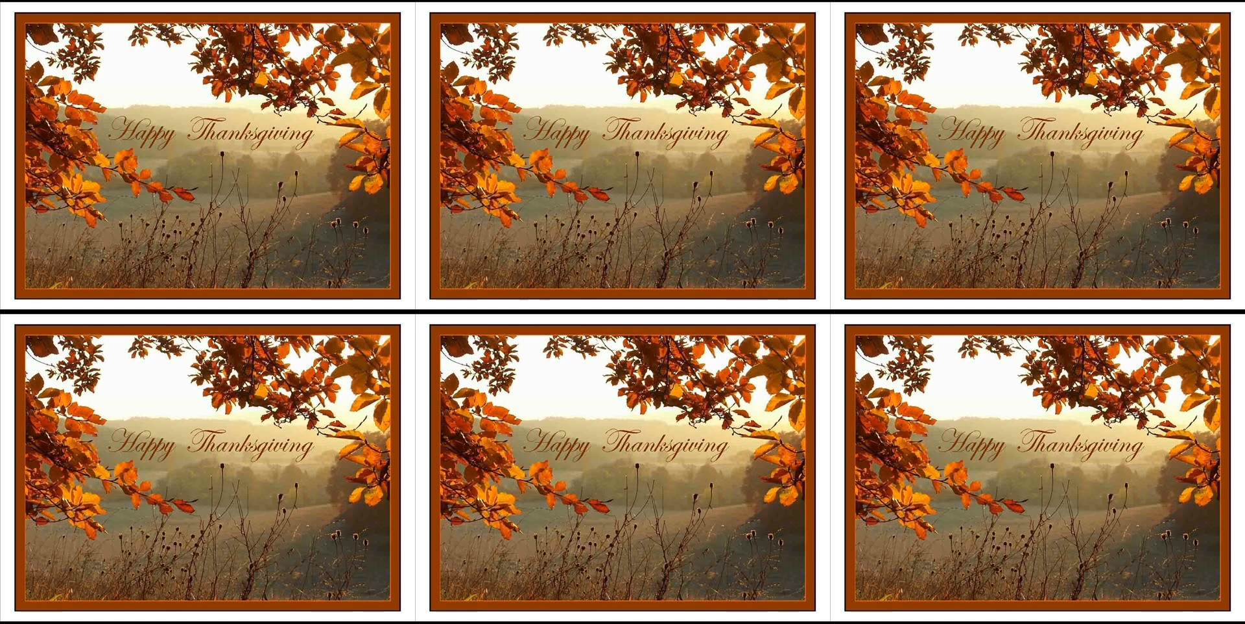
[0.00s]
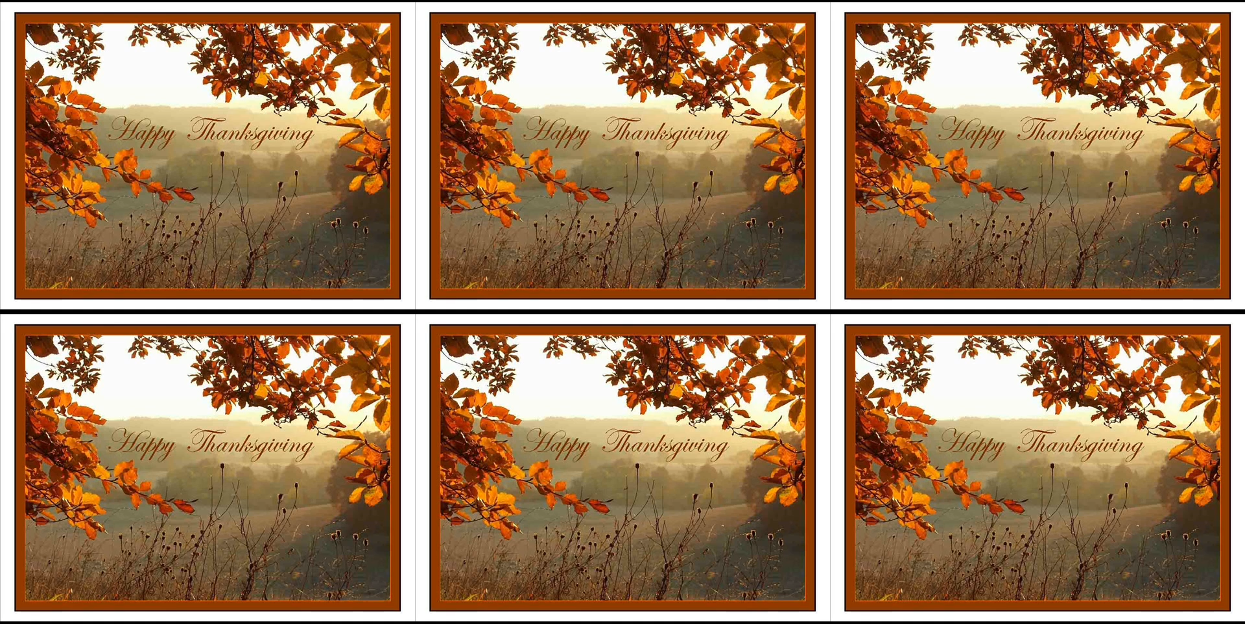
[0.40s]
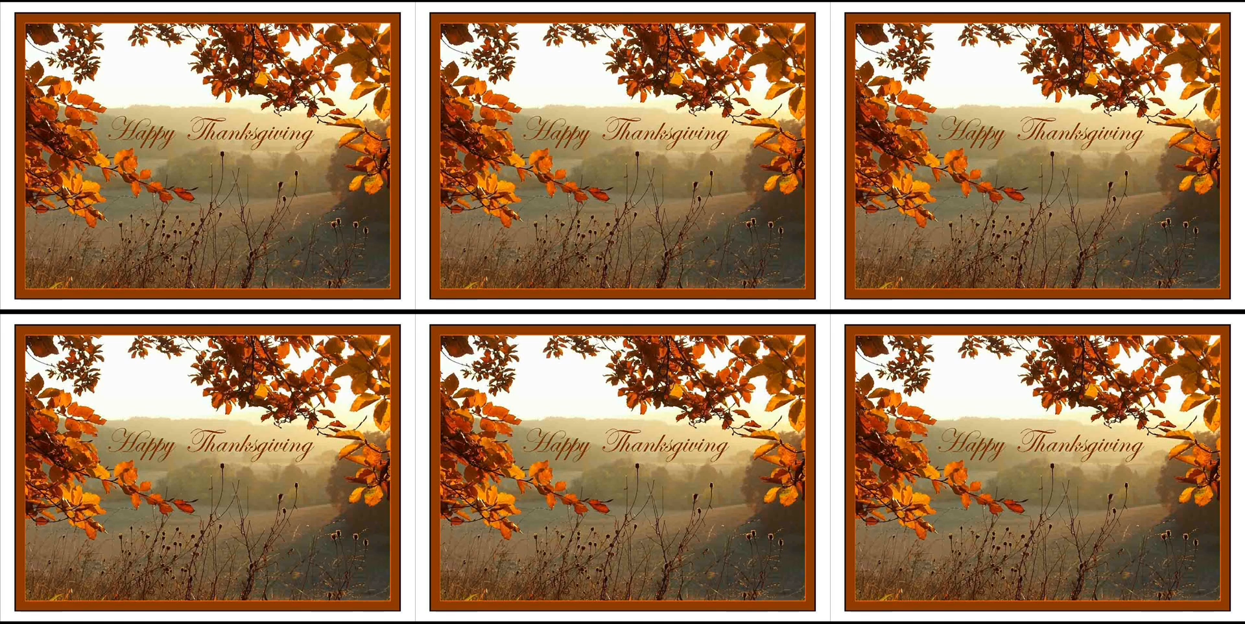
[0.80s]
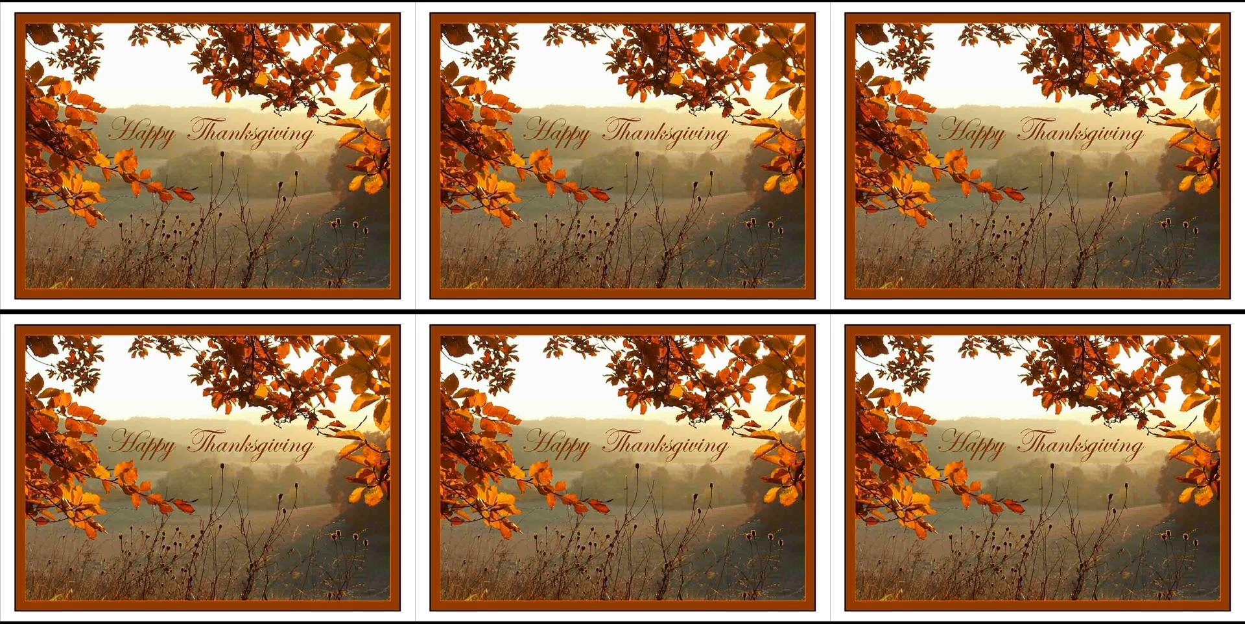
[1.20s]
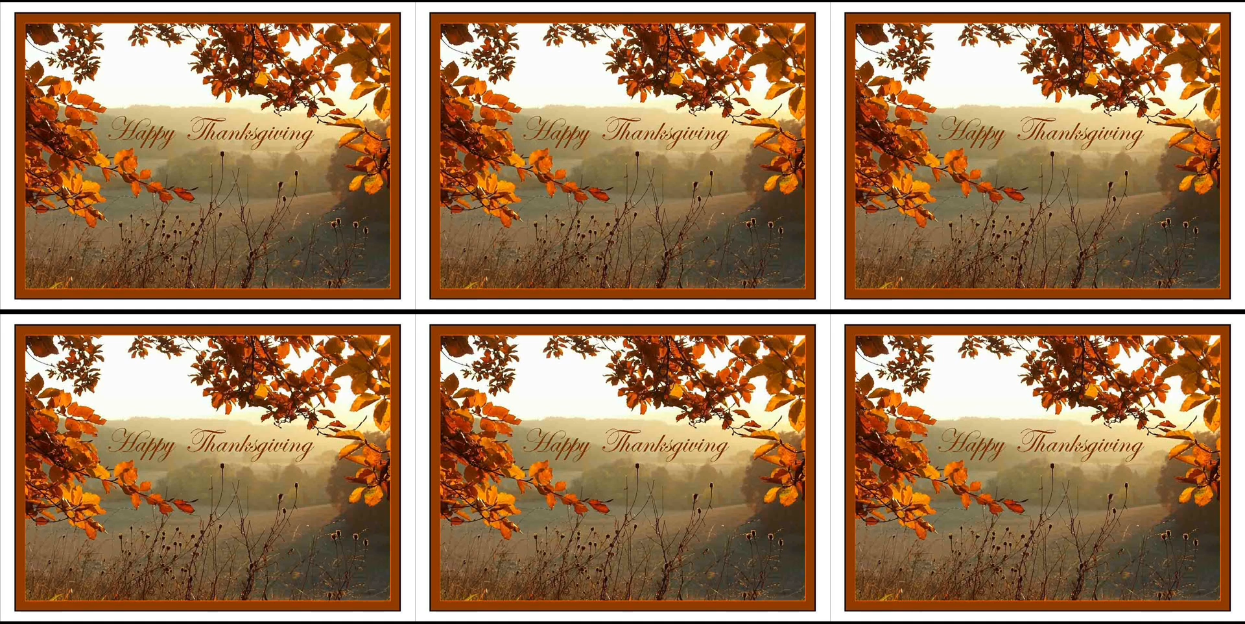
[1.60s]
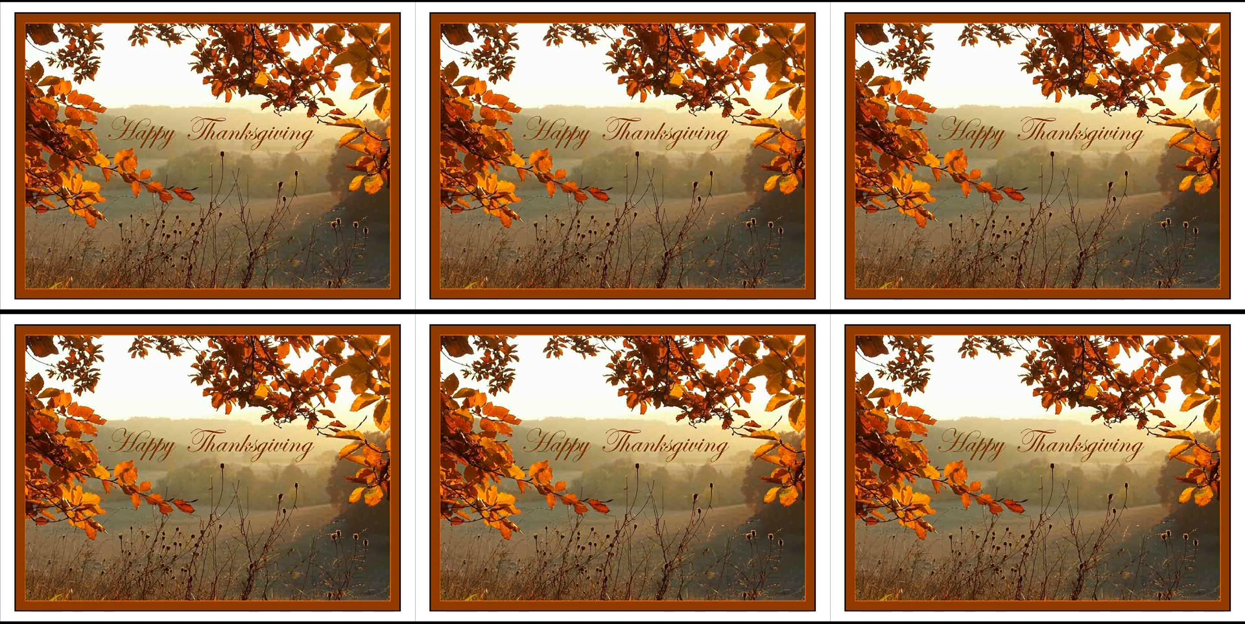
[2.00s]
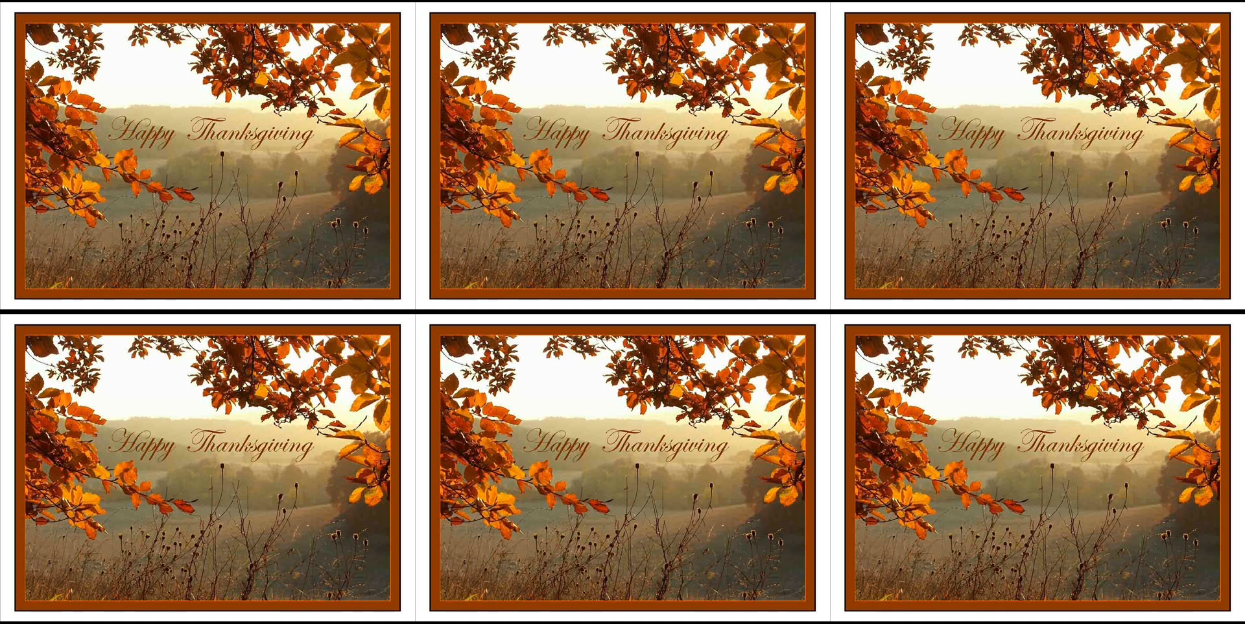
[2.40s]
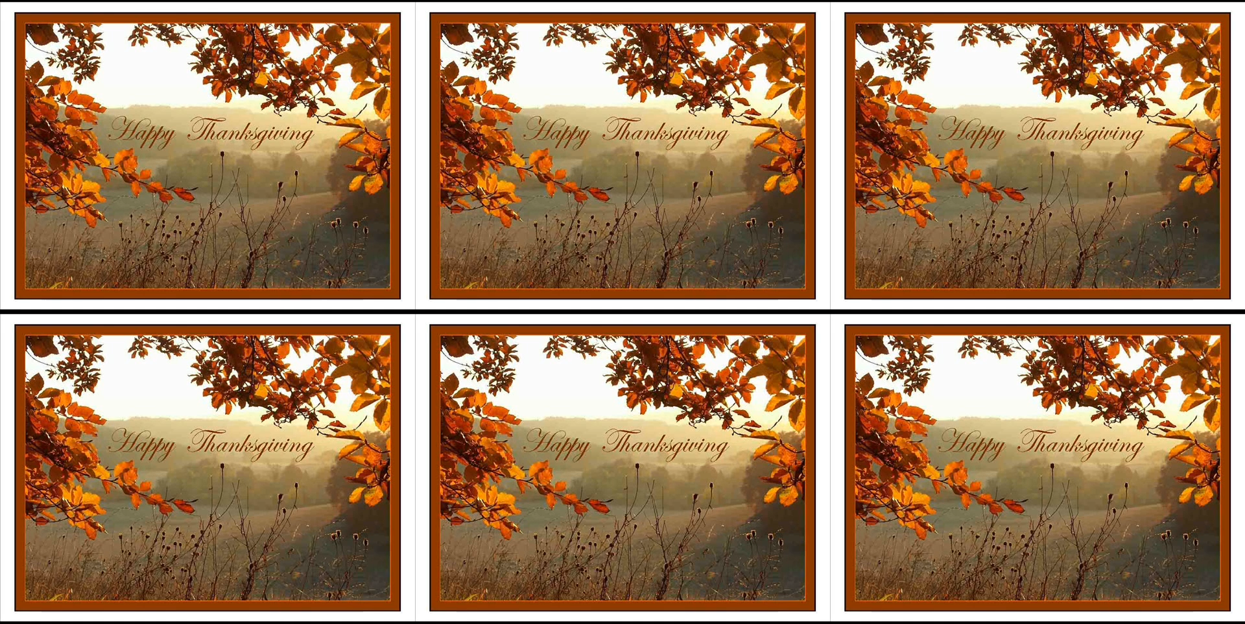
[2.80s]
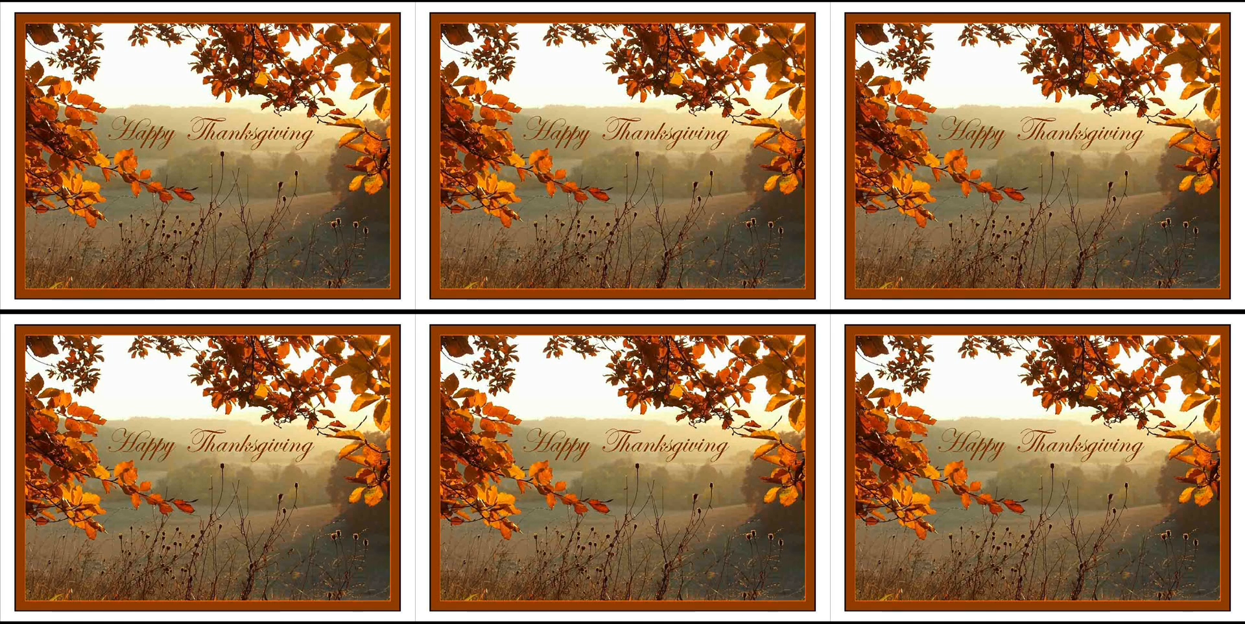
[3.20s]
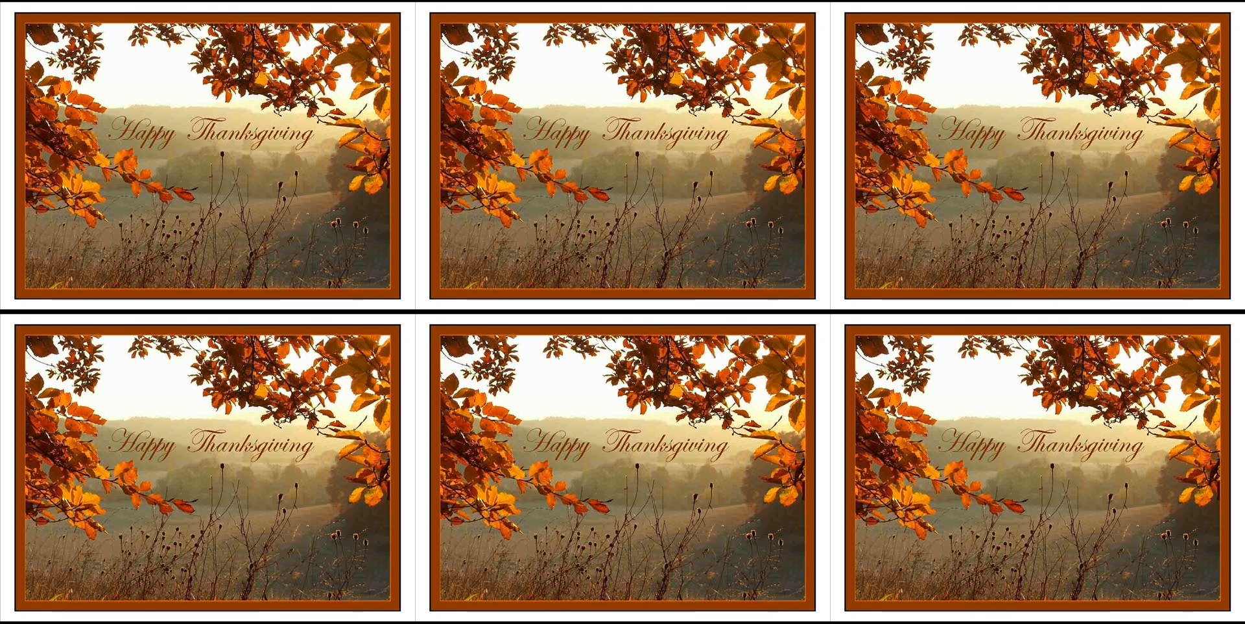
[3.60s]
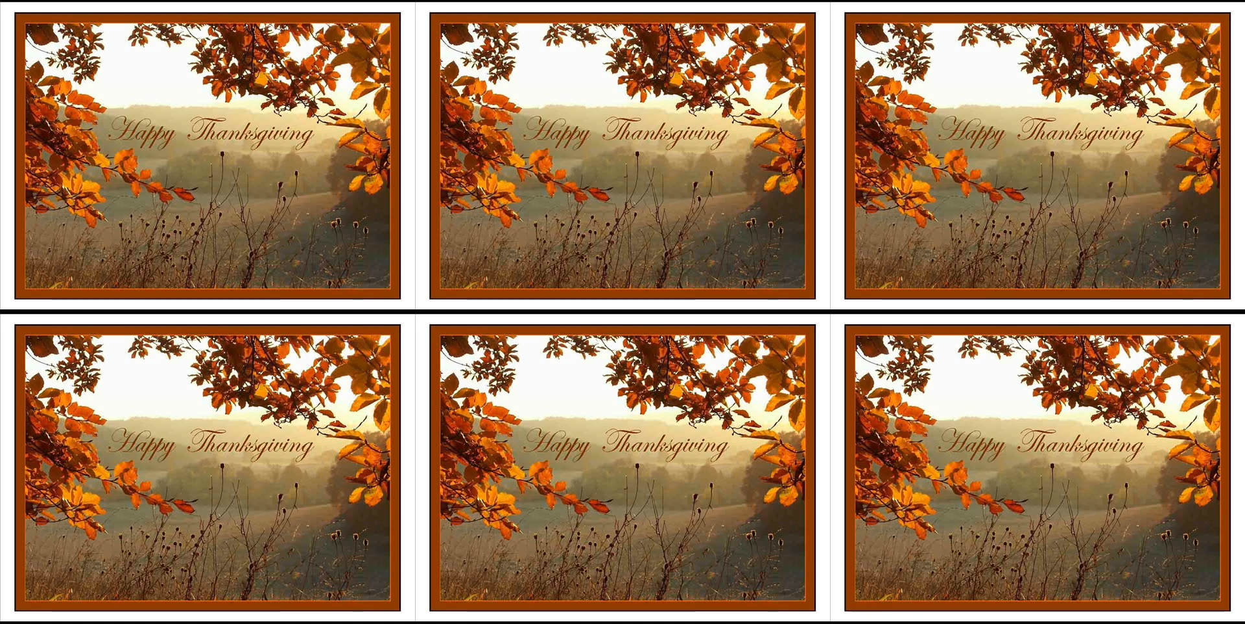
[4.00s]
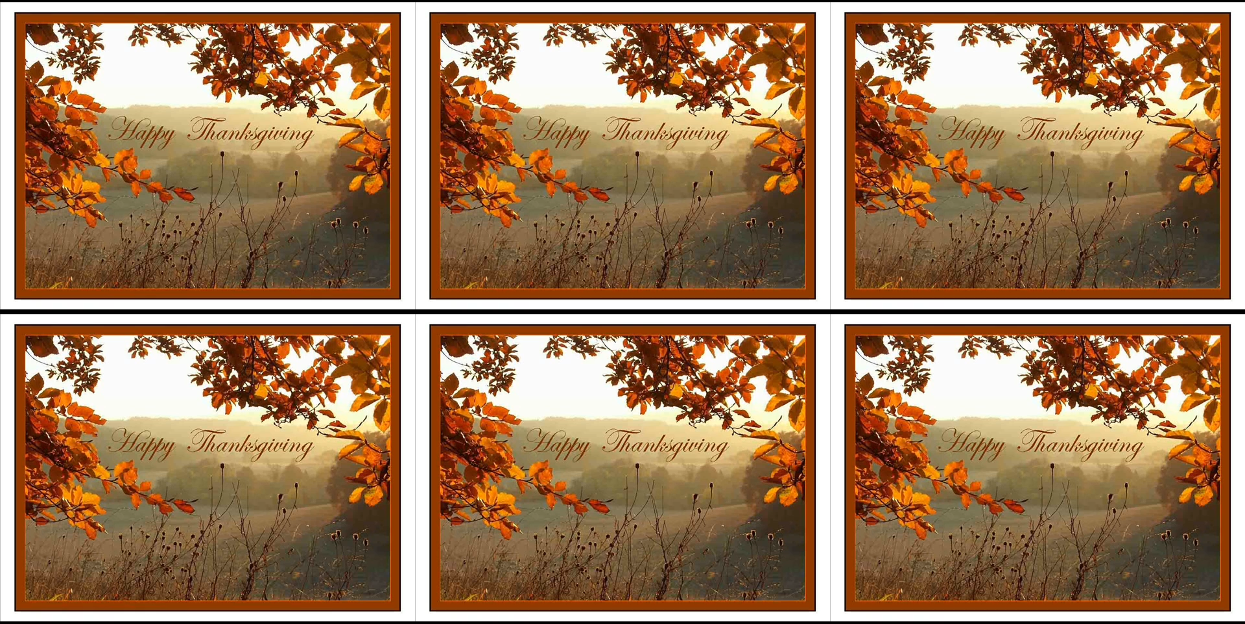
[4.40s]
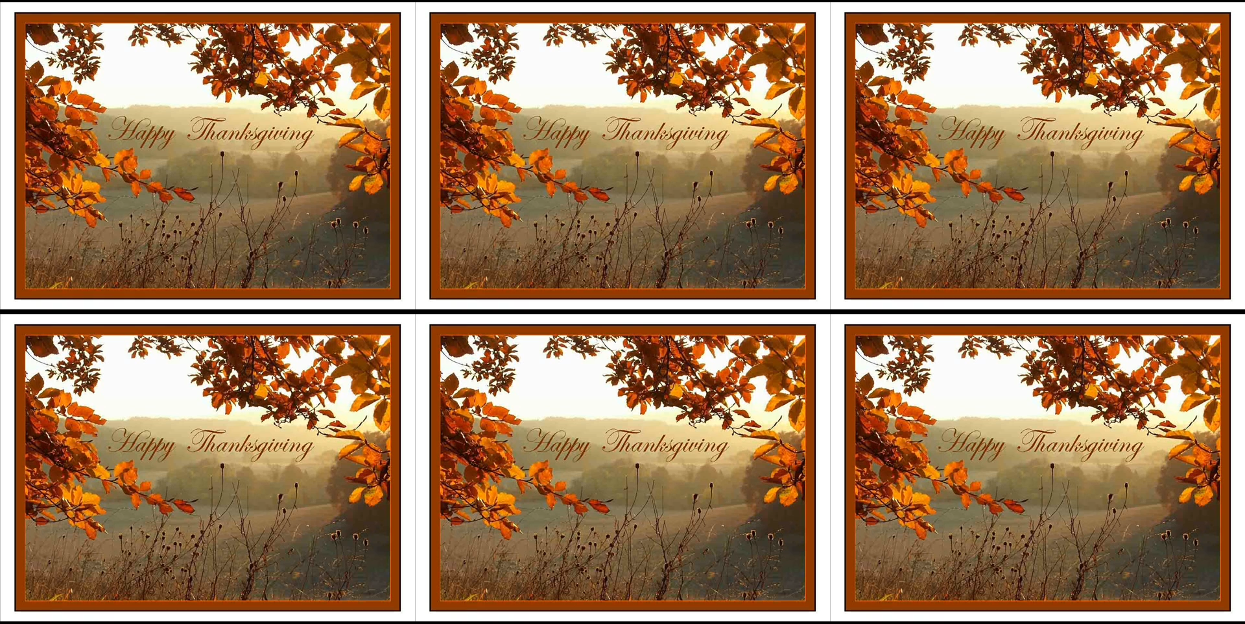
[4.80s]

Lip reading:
(no speaker visible)